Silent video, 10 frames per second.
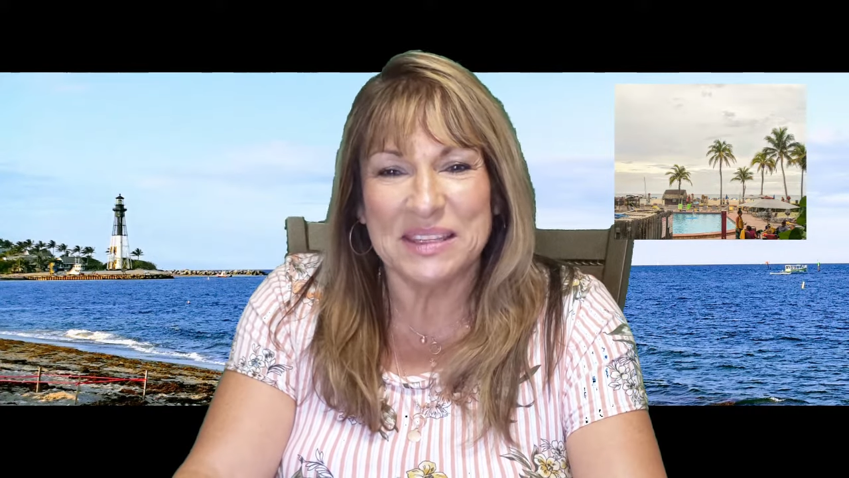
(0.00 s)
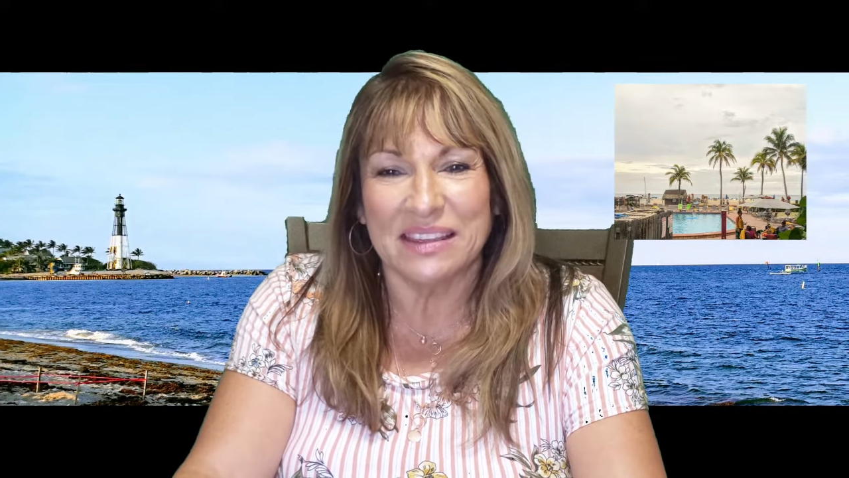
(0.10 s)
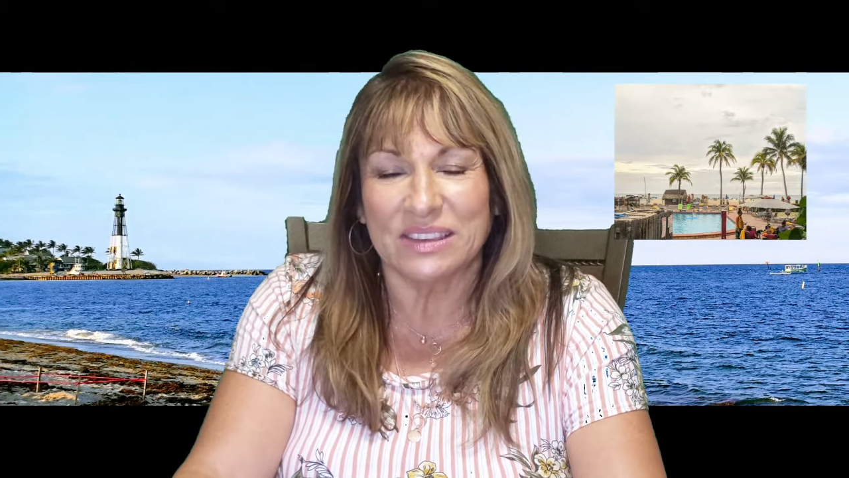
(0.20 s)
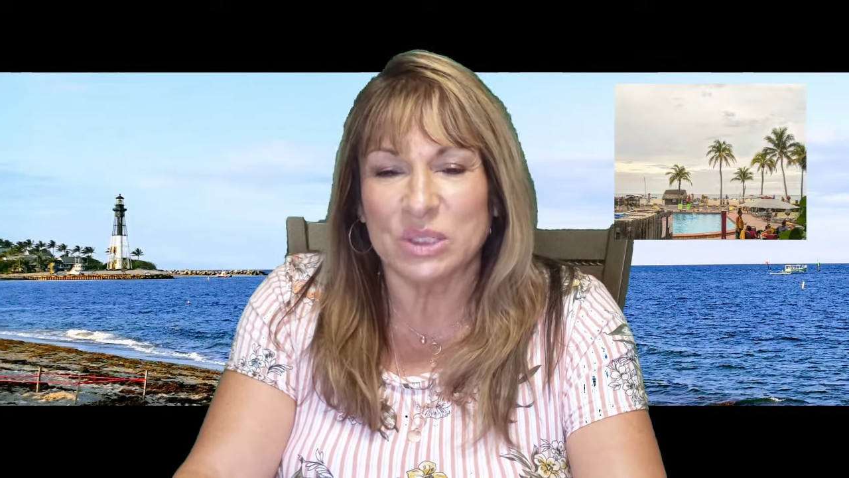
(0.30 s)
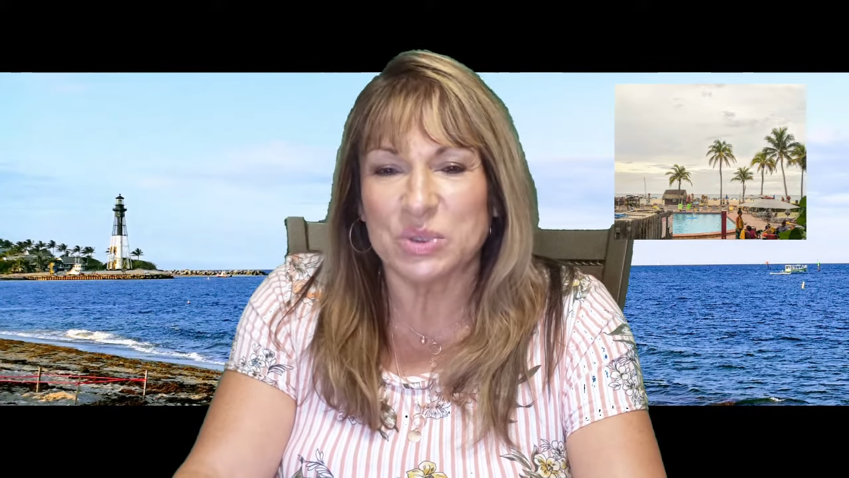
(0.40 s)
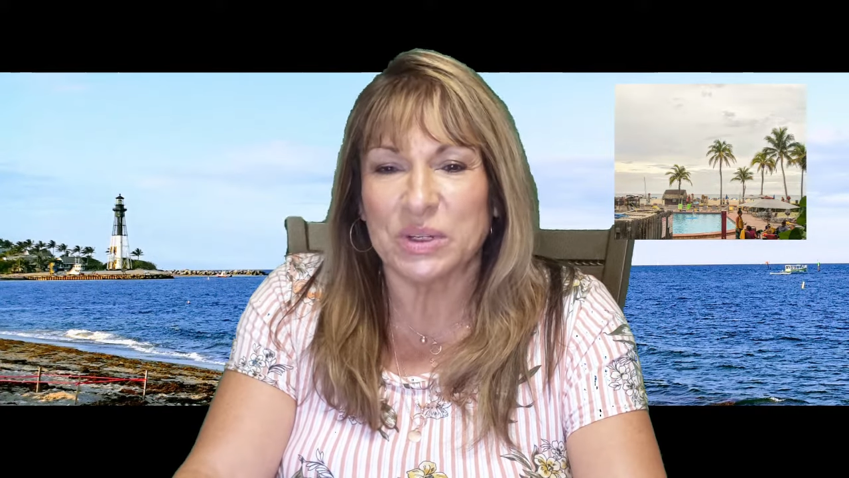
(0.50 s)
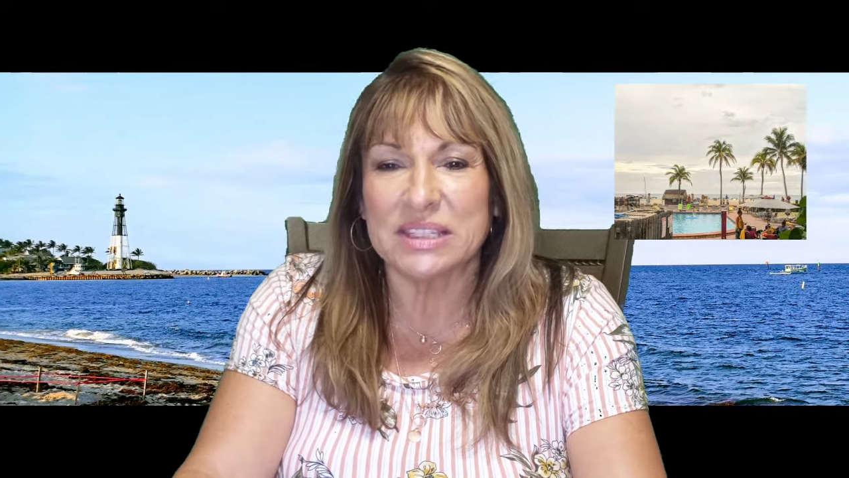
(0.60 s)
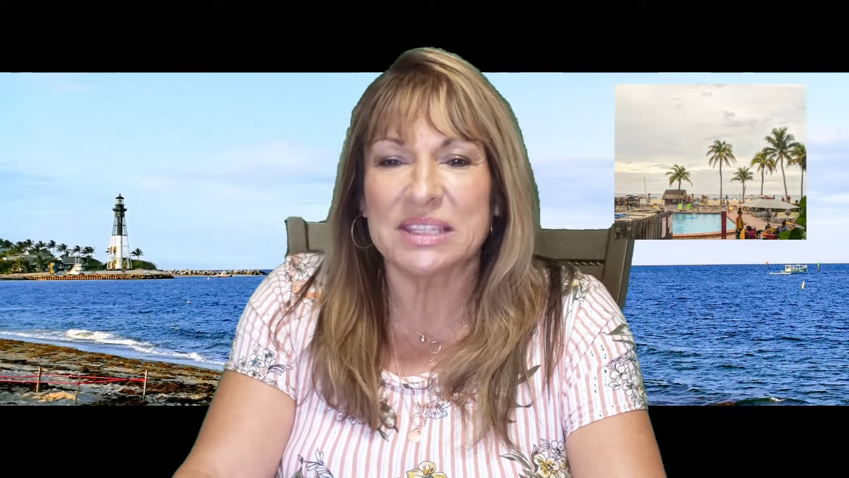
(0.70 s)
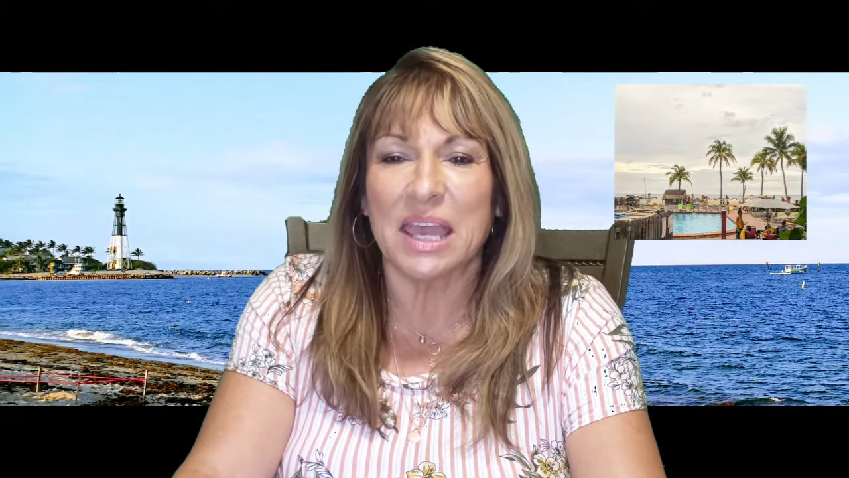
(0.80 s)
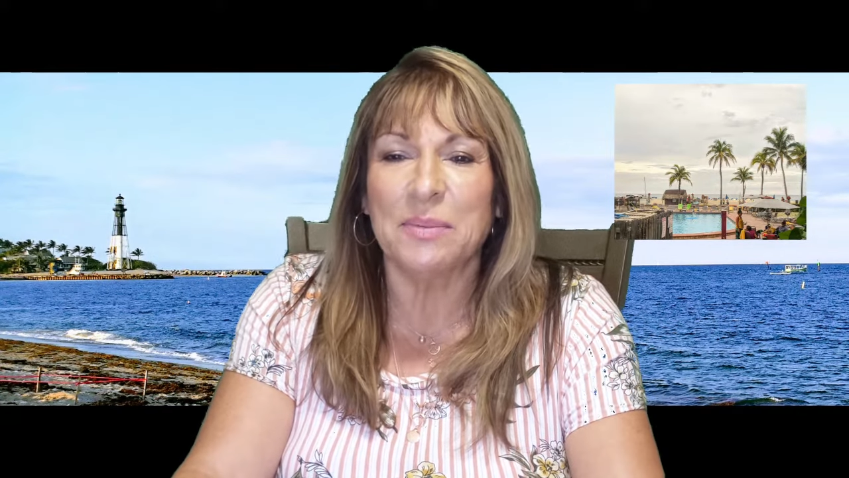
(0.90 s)
that the
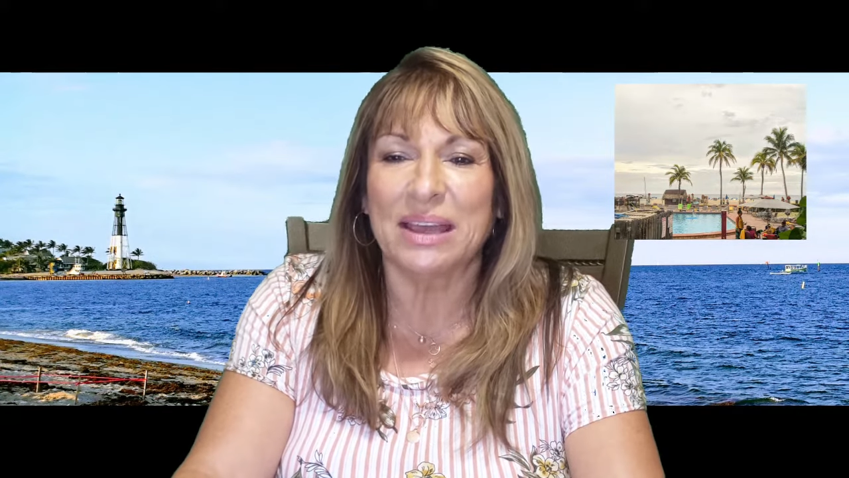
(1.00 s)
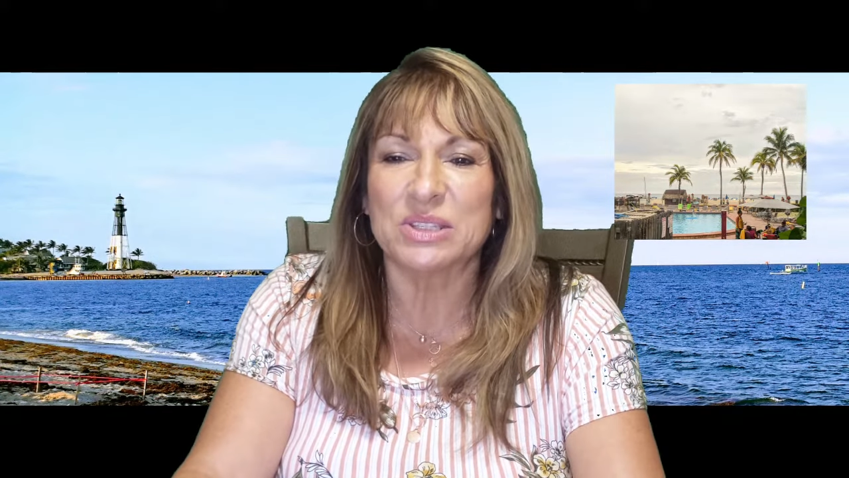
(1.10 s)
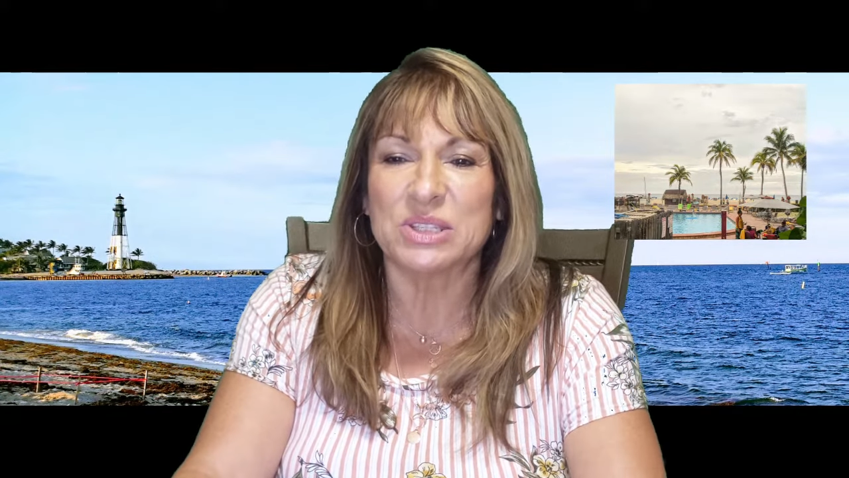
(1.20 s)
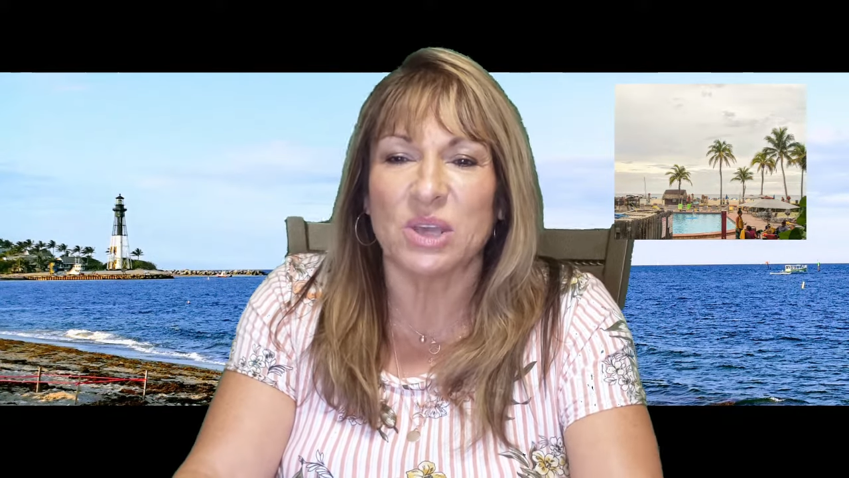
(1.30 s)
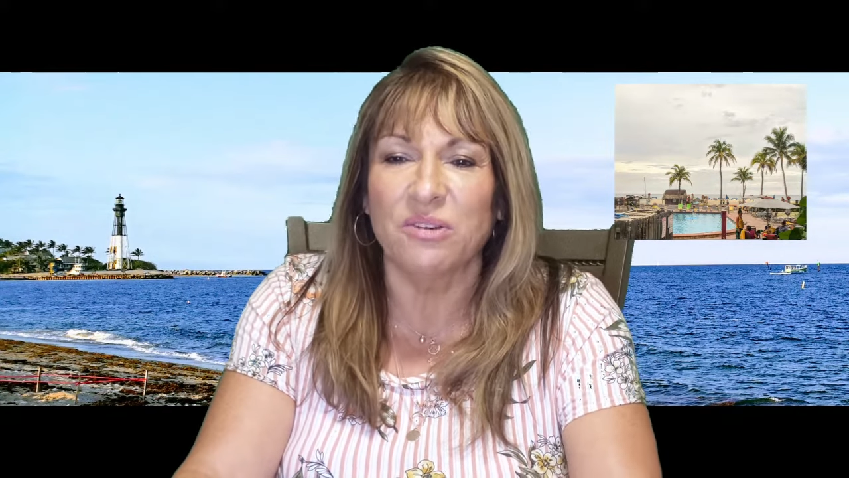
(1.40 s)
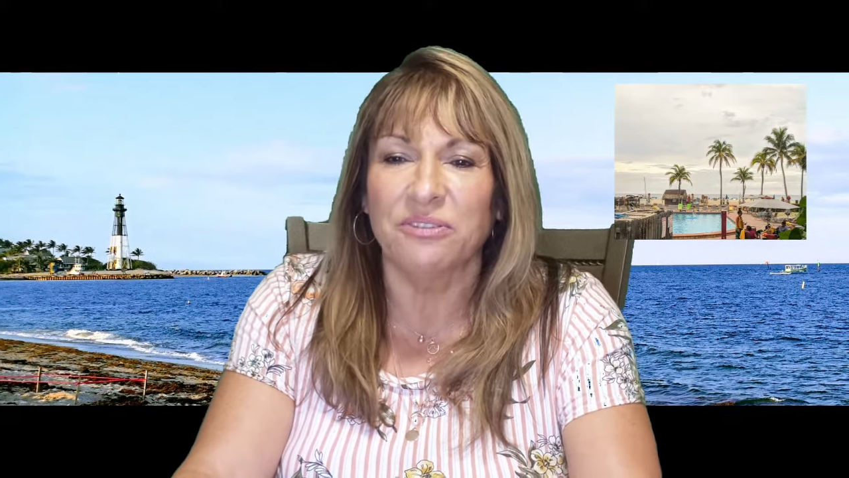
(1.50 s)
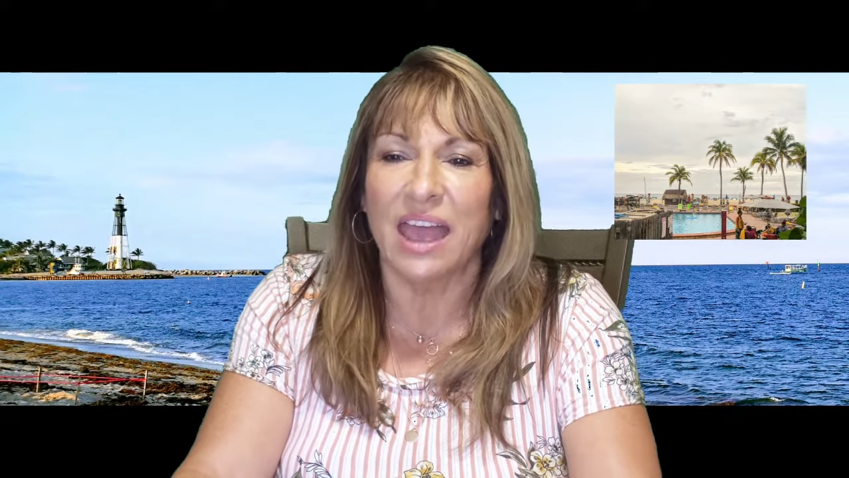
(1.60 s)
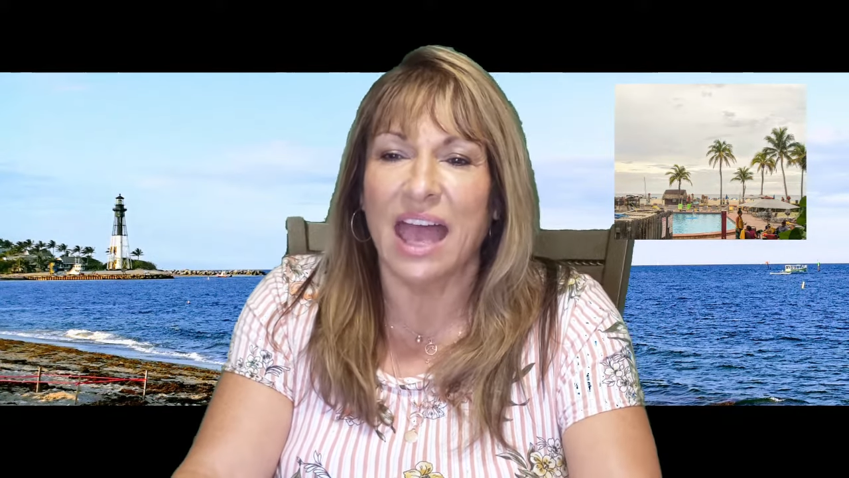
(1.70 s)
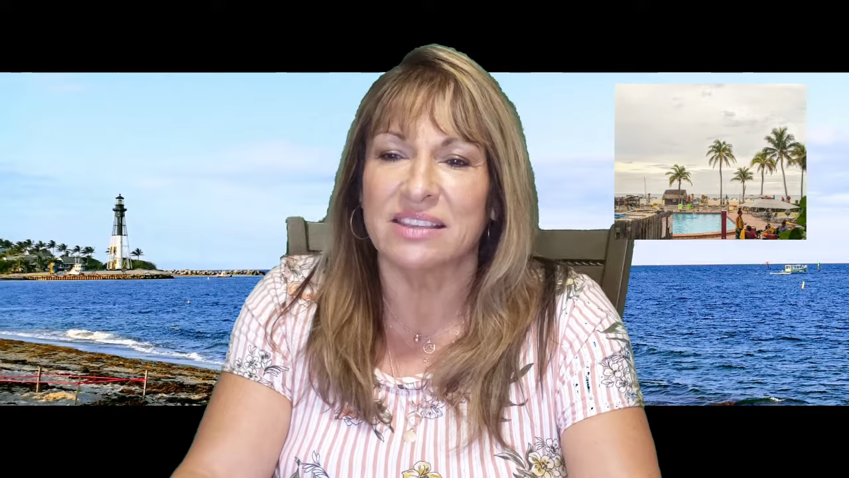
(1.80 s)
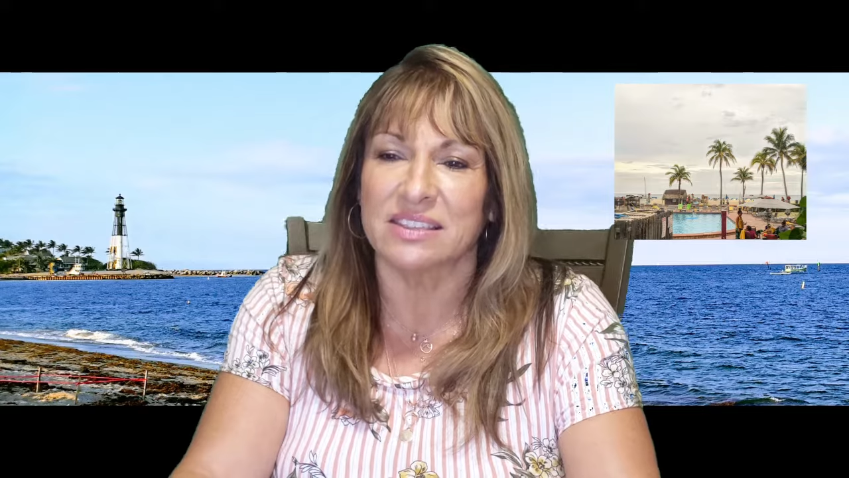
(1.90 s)
drinks came out so
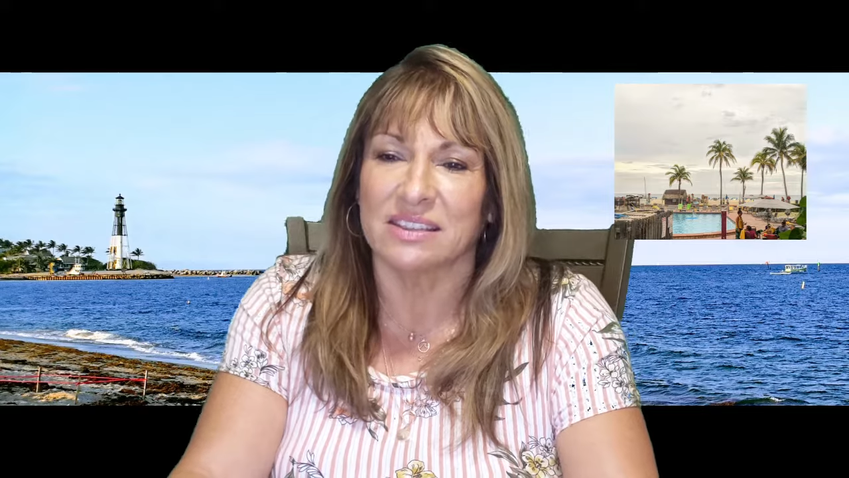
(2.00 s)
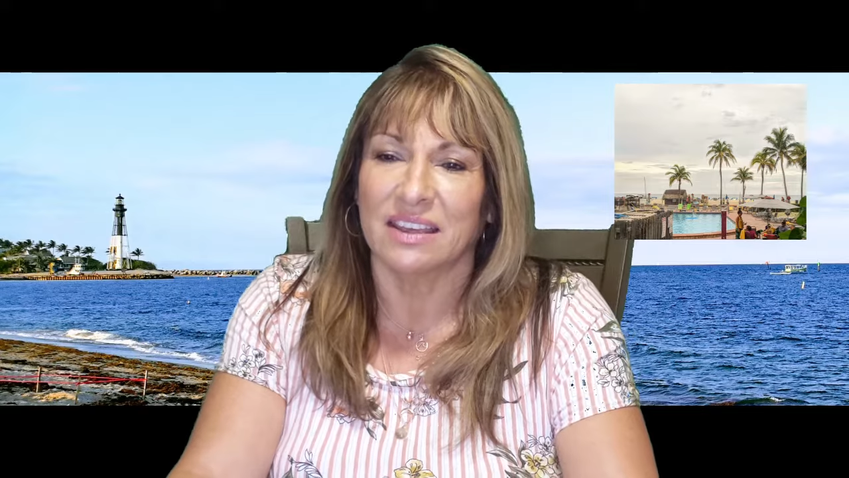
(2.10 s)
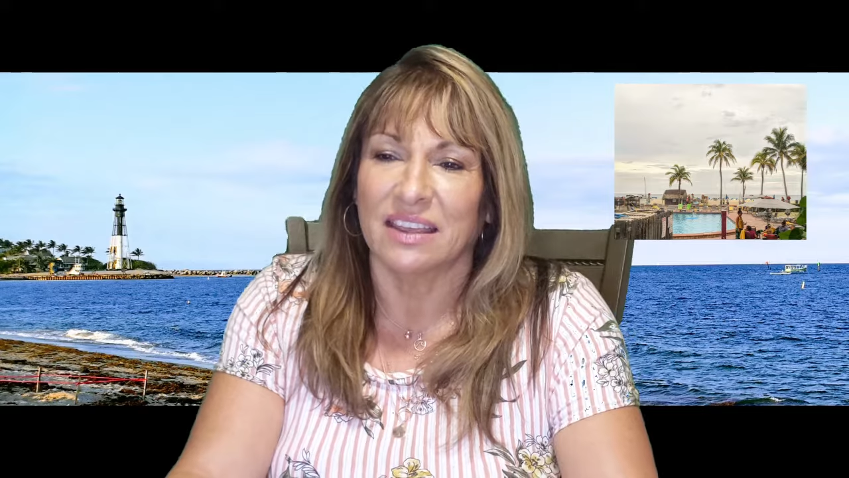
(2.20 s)
fast